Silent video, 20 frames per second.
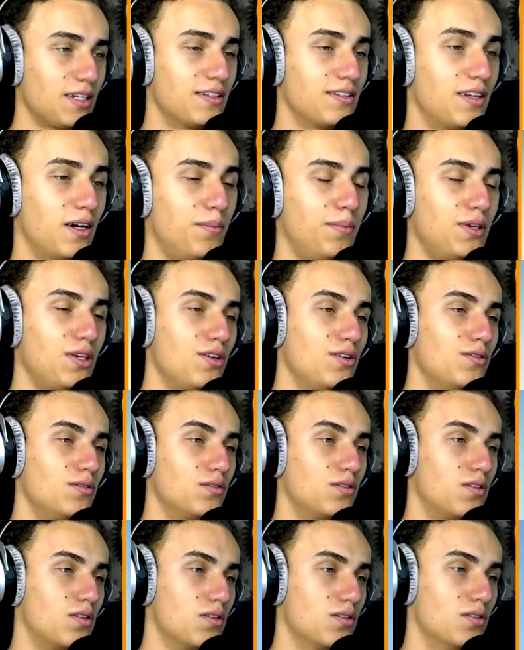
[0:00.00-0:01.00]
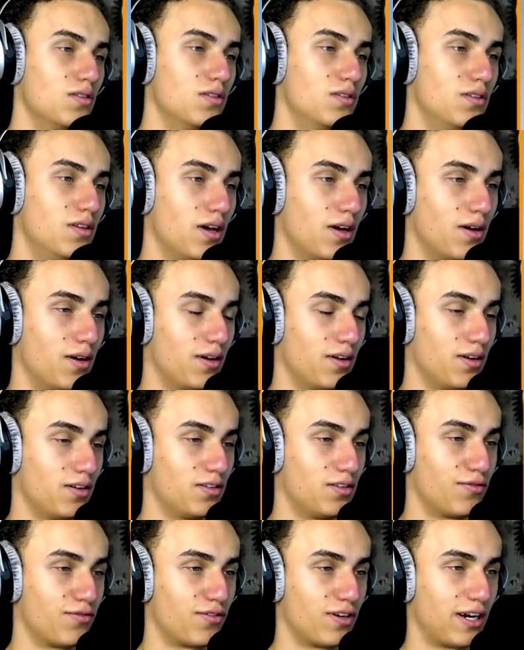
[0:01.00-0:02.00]
W, uh, uh,
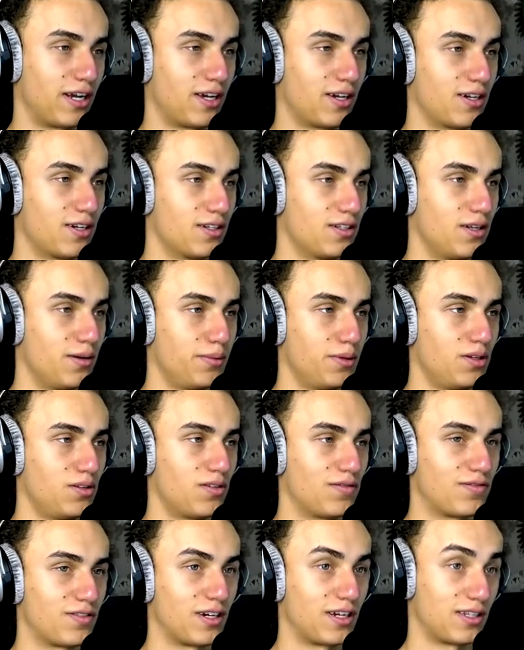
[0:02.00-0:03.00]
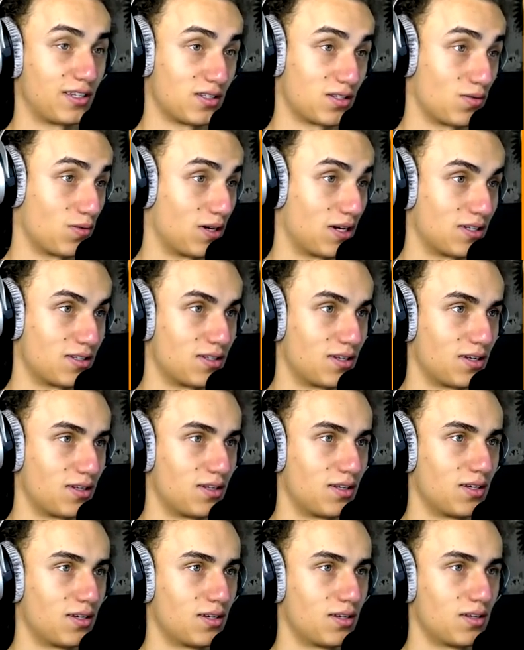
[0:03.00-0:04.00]
different. W, different. That's what I said. You
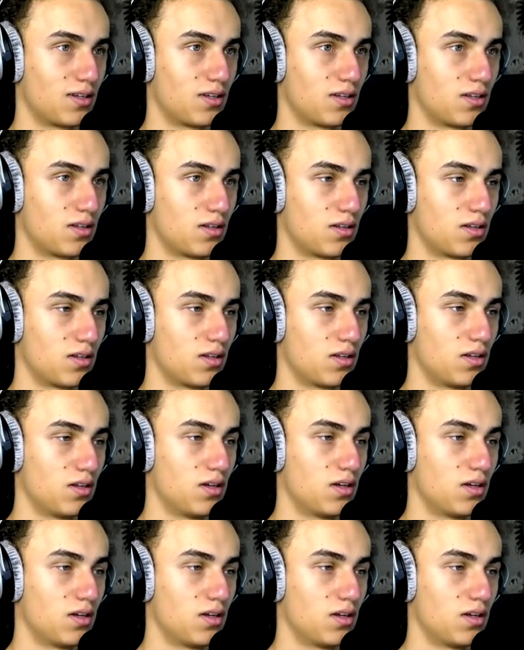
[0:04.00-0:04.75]
did a swear?